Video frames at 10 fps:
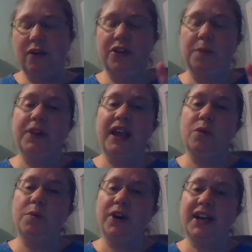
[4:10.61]
the plant
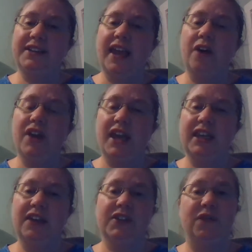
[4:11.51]
will break down
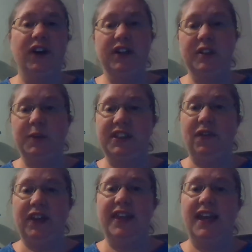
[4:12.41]
and give us very
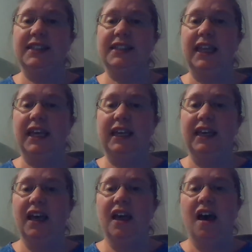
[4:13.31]
specific things, like